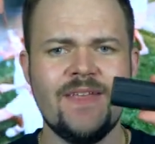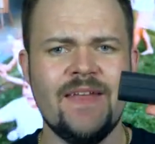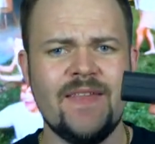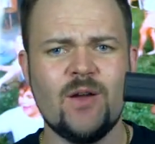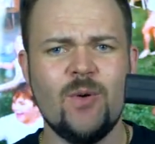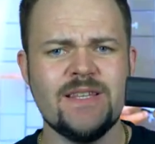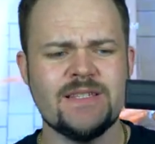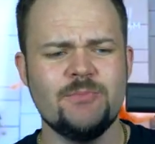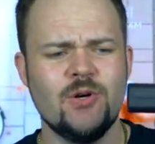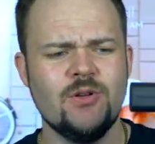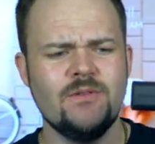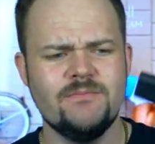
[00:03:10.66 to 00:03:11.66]
And they're quite
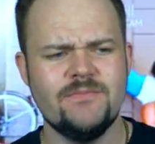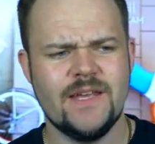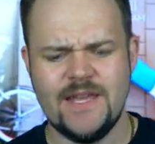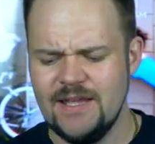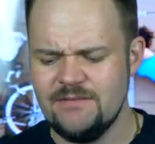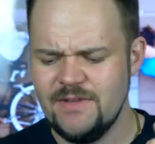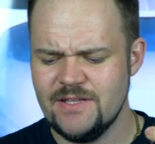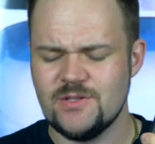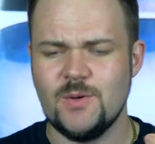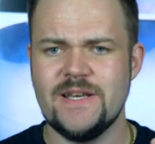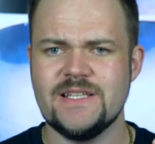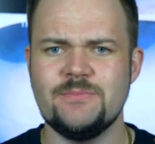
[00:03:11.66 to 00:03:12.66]
small, again, it's
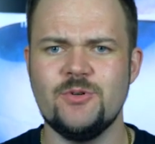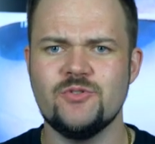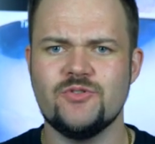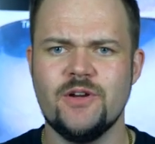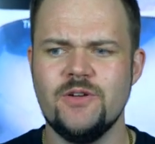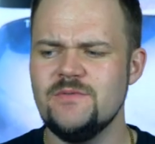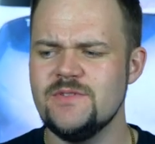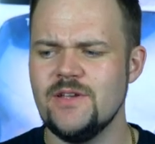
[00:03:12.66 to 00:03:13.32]
quite a small drone,